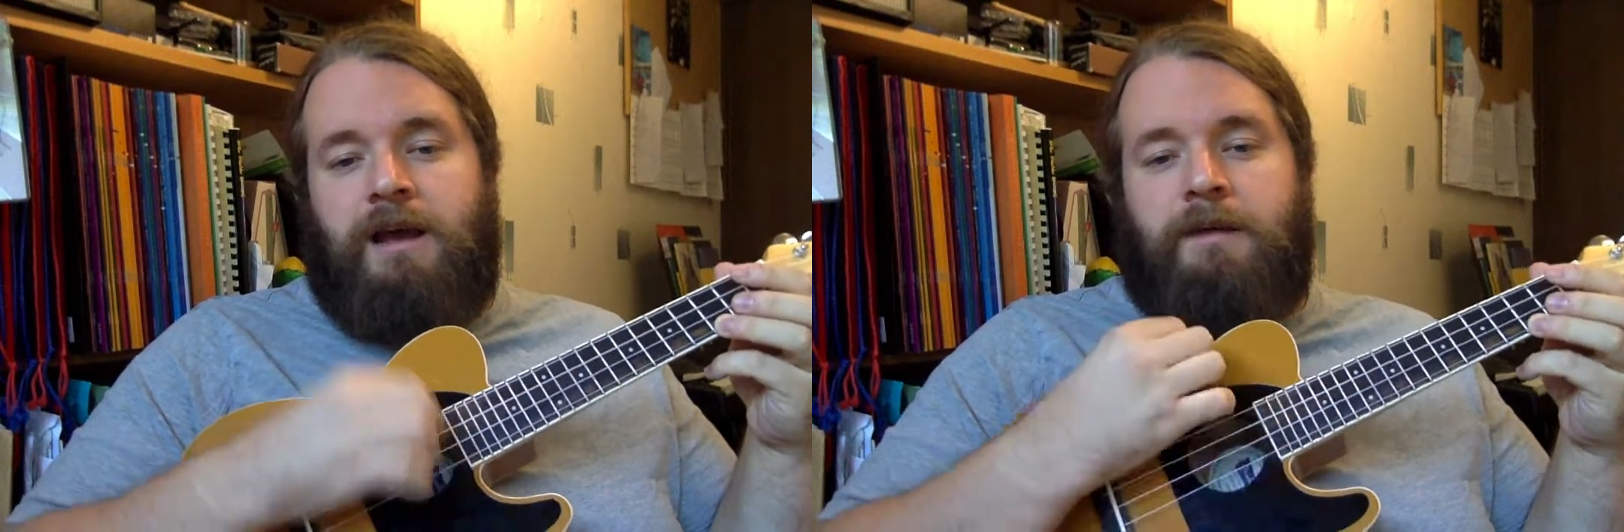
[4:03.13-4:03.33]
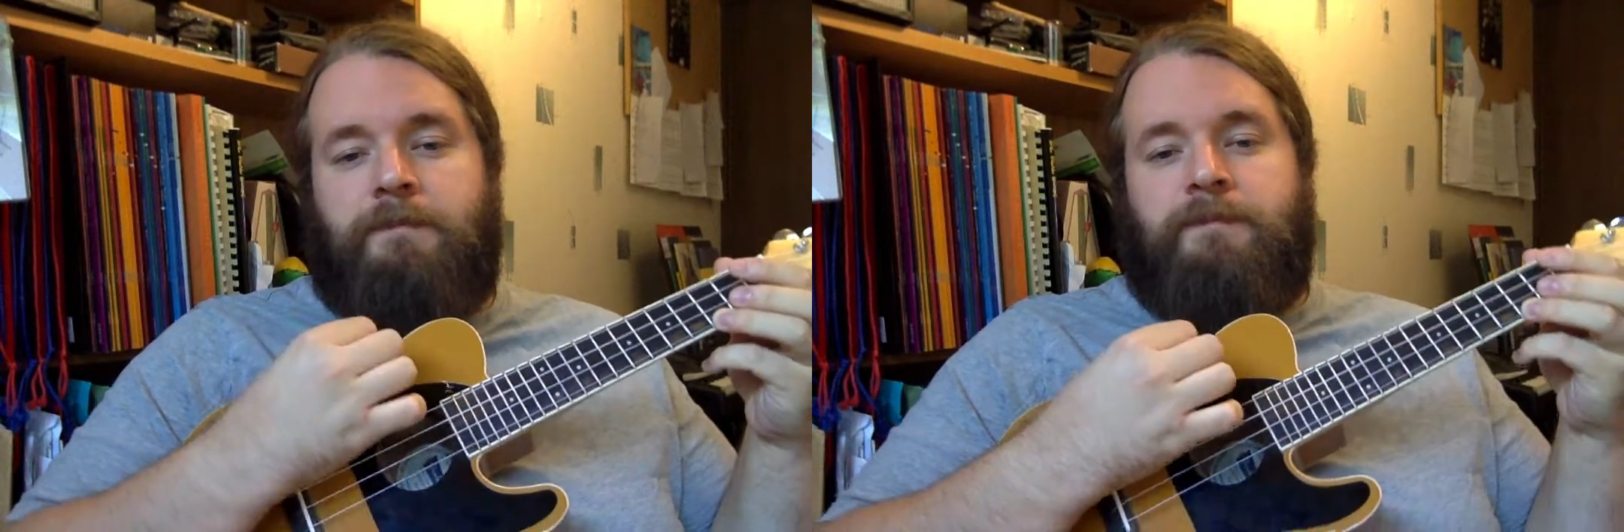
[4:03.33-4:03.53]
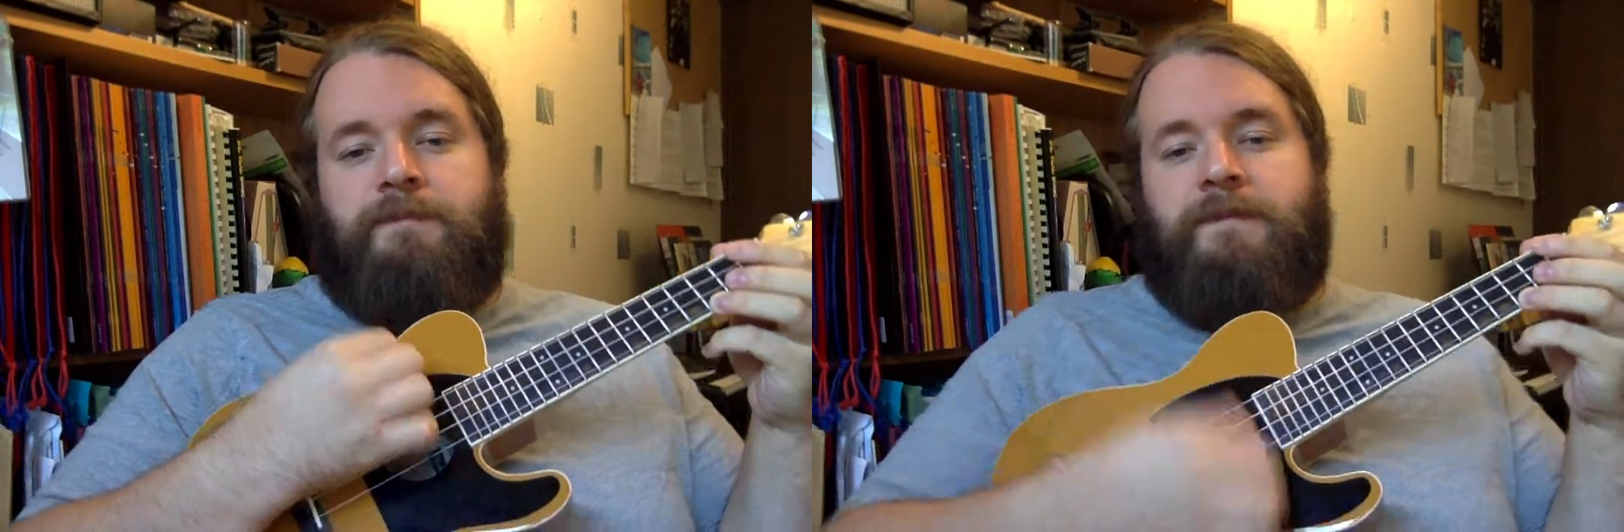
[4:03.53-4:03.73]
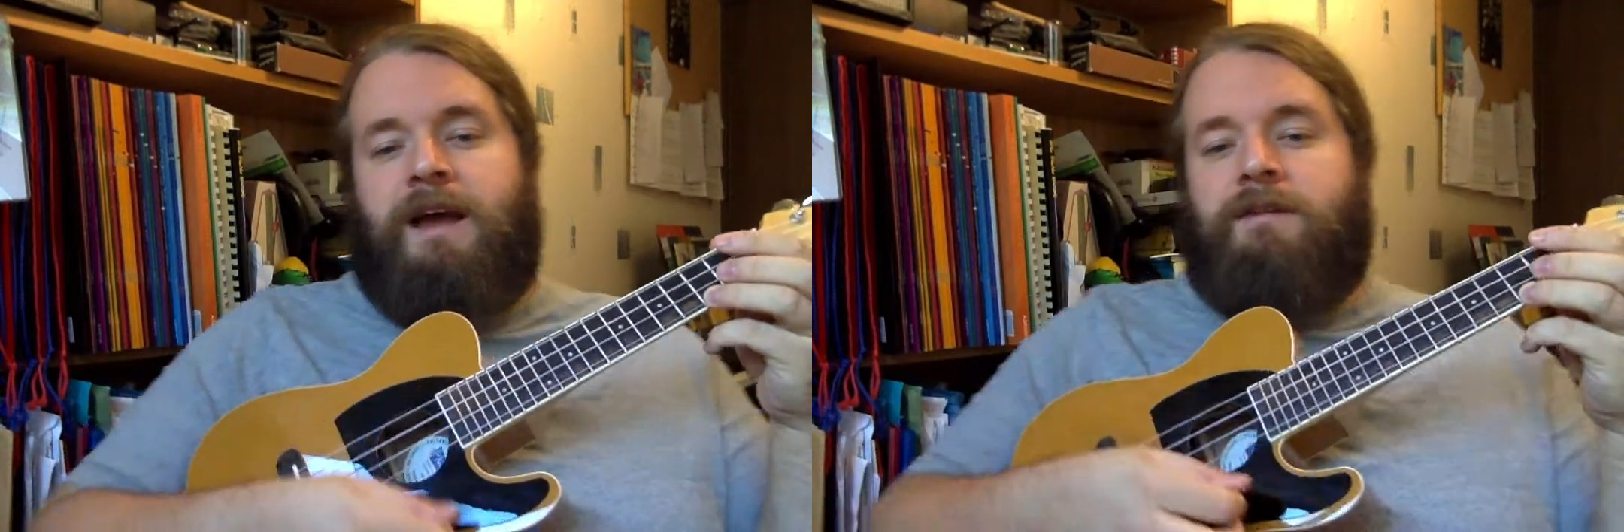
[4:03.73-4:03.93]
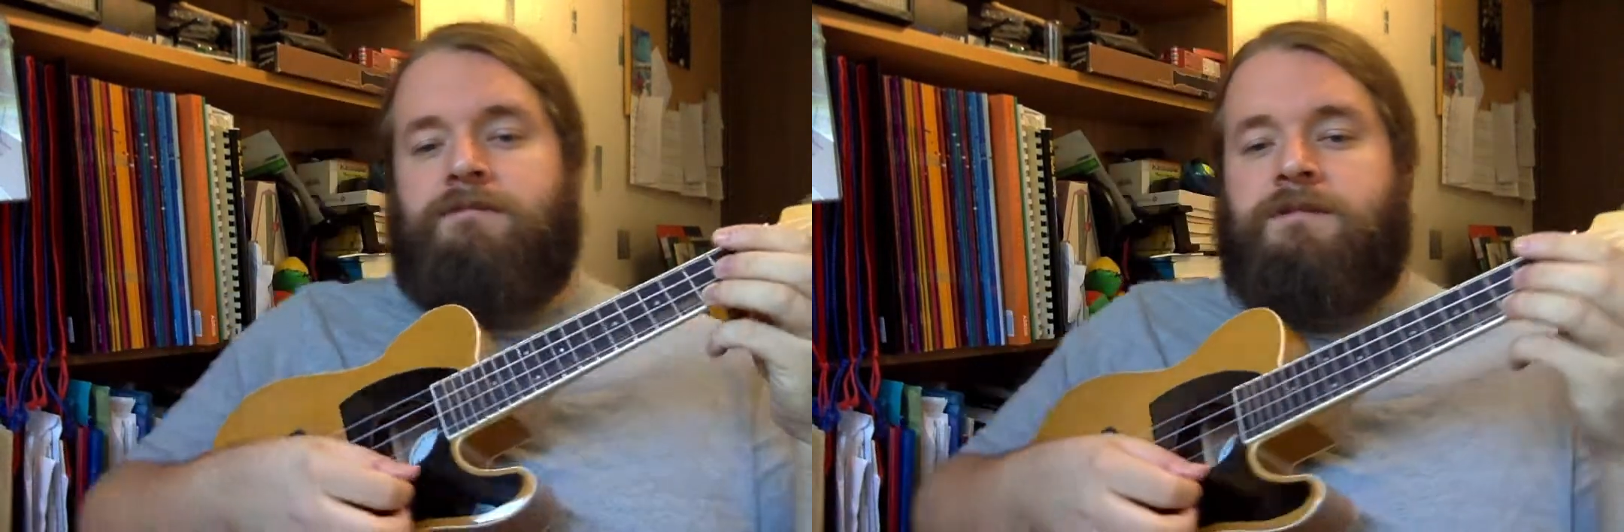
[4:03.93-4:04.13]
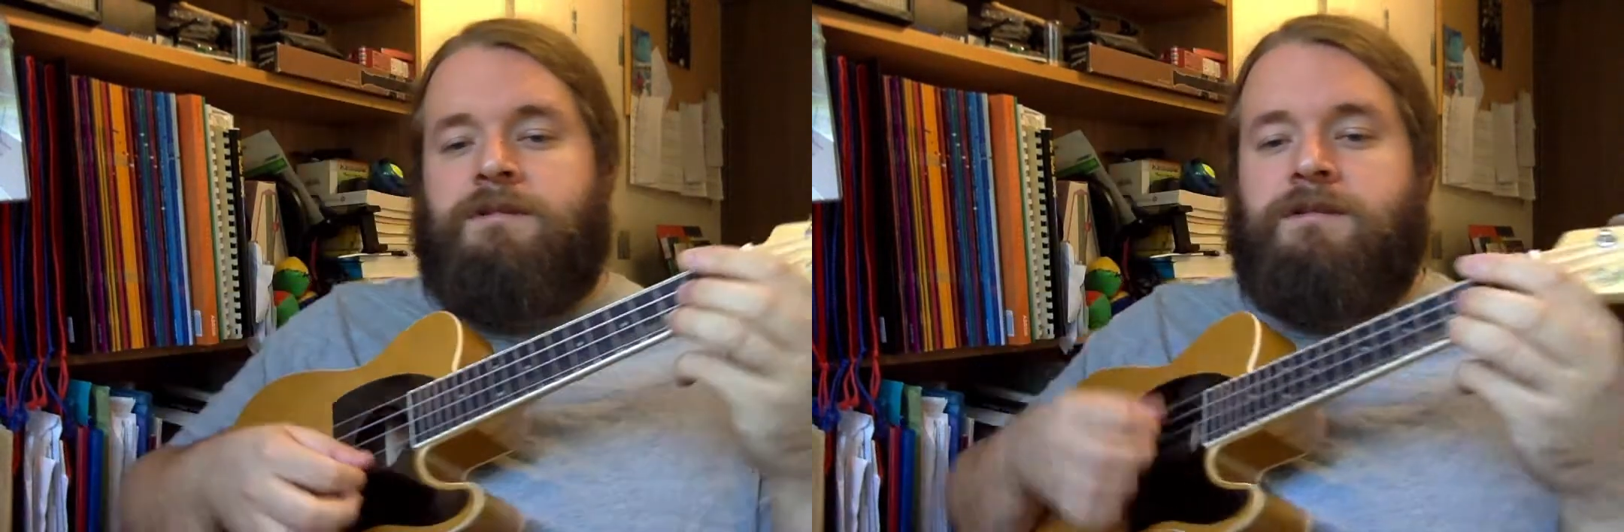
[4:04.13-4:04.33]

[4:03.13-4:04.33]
up, down,